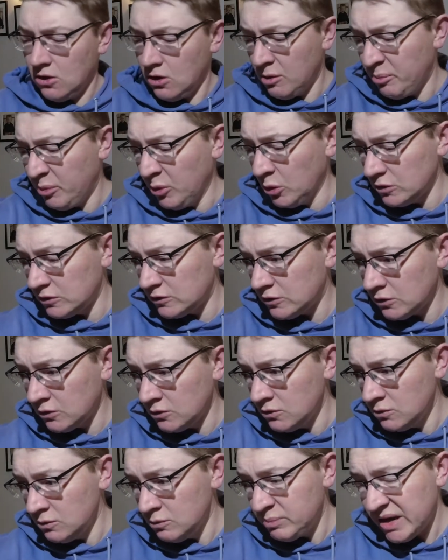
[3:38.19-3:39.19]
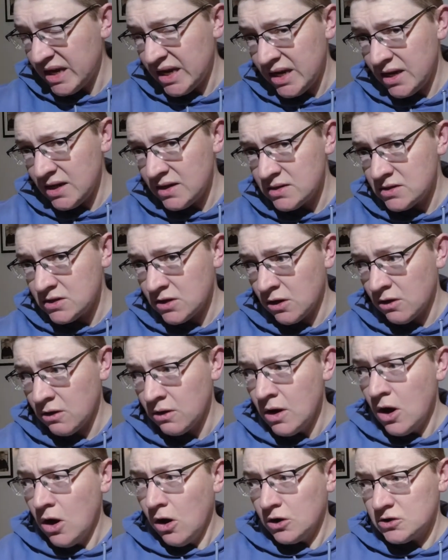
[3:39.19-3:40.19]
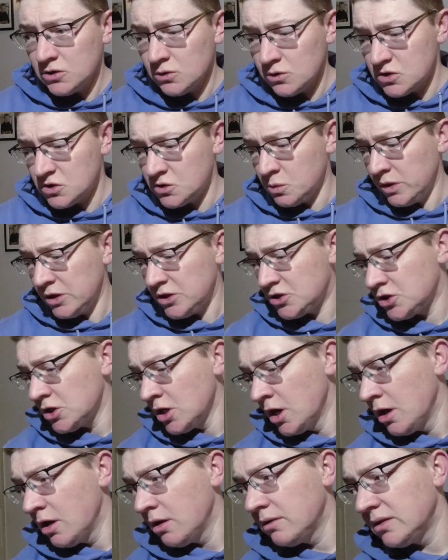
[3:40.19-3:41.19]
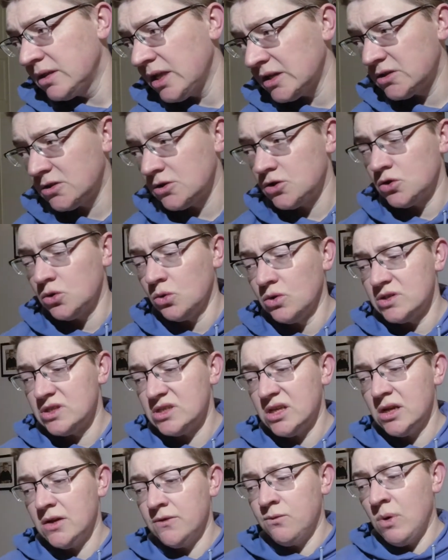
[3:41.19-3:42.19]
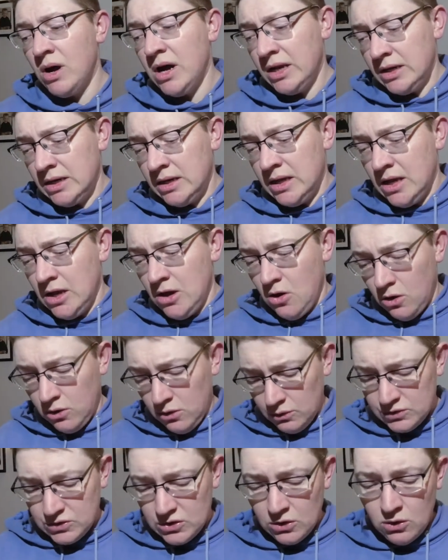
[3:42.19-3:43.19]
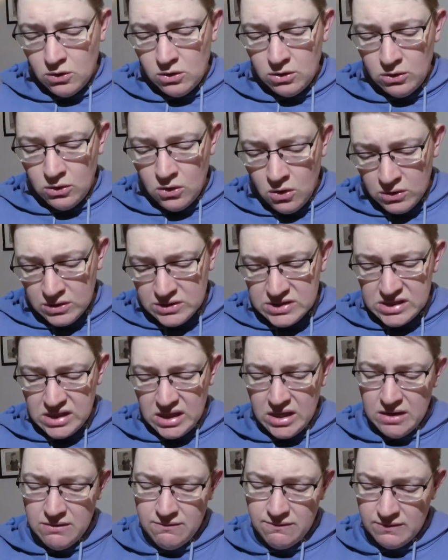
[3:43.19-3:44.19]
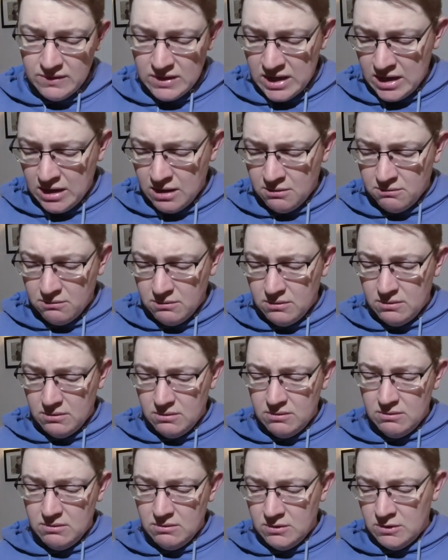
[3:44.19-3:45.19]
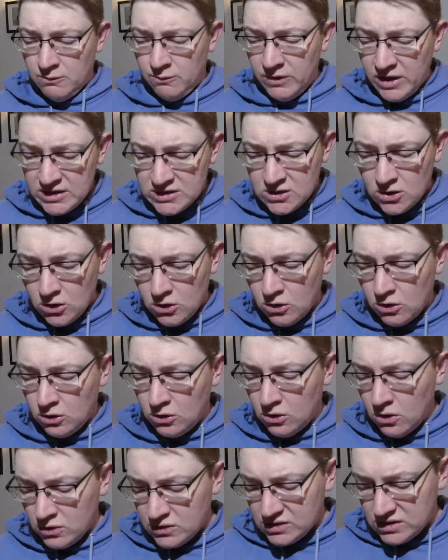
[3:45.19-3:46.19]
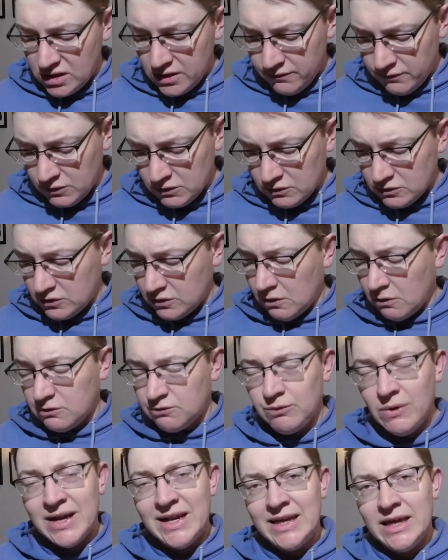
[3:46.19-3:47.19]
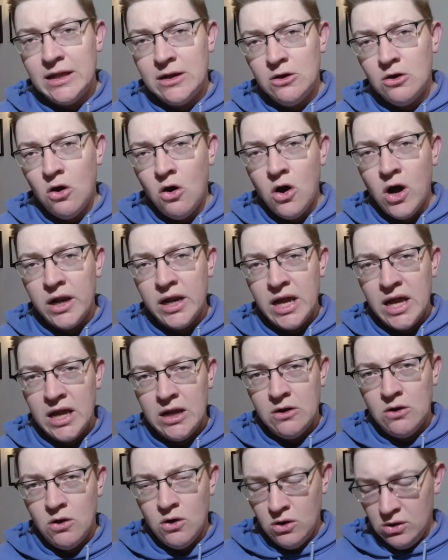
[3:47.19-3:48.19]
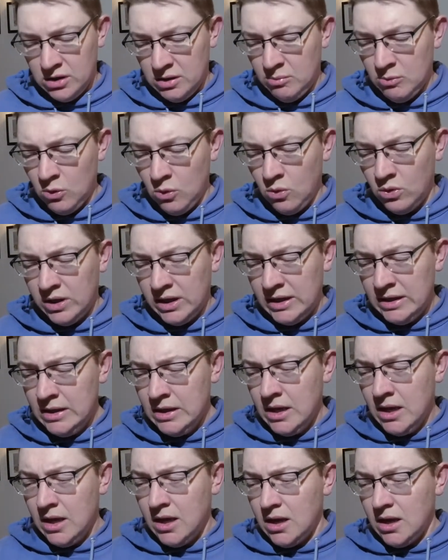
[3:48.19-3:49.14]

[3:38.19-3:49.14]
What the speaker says: I bought two pairs, so I sort of switch. That's a short sleeve one. I also got a long sleeve. Now, the reason I got a long sleeve was because I was running at night and early morning.